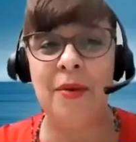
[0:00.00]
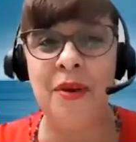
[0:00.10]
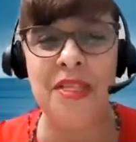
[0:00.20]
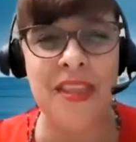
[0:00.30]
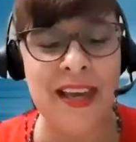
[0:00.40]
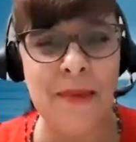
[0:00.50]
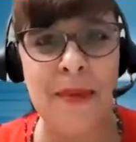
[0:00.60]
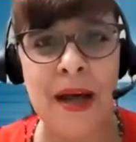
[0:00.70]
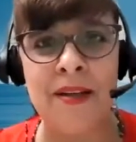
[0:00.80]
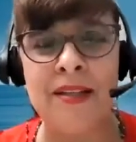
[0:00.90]
And one thing
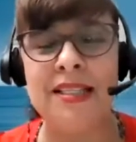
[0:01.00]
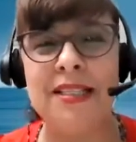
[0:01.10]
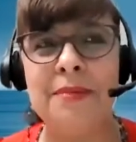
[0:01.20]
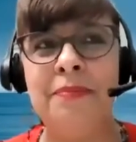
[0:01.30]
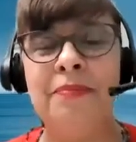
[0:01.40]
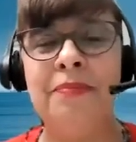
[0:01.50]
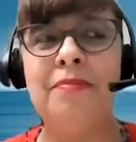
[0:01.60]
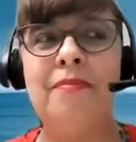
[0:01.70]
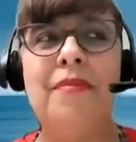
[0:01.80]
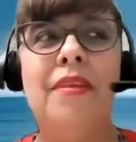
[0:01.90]
about
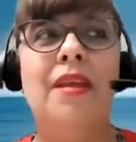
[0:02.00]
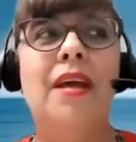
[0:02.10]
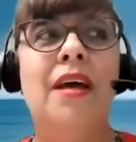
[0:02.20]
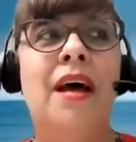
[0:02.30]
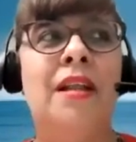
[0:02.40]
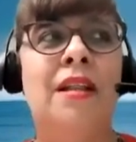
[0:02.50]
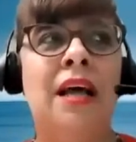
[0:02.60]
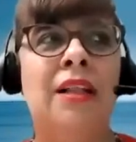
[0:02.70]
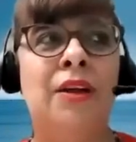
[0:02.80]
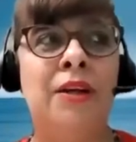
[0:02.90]

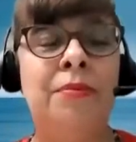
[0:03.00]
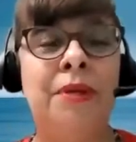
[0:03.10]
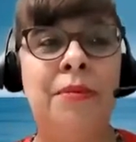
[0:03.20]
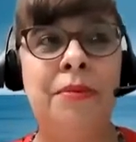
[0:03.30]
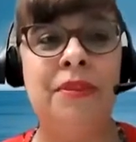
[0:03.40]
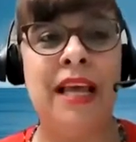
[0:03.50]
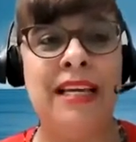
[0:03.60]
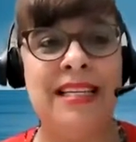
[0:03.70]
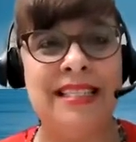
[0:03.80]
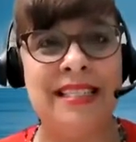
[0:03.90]
a lot of people
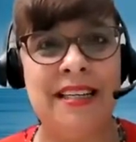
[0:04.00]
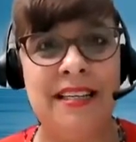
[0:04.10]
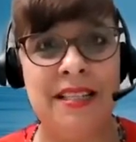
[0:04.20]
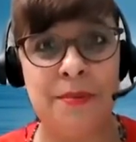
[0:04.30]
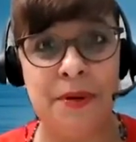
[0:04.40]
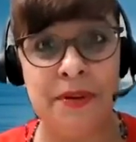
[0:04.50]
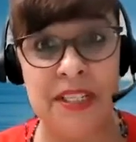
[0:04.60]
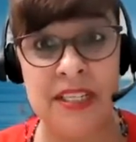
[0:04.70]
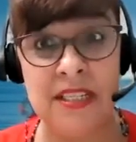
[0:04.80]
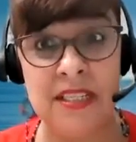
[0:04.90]
that study
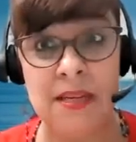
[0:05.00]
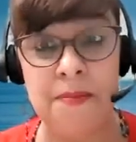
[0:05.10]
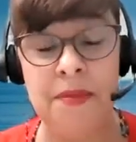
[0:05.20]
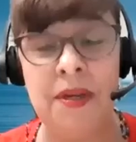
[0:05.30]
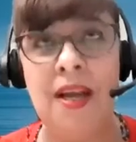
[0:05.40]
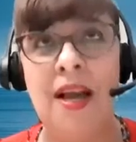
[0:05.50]
Spiritism,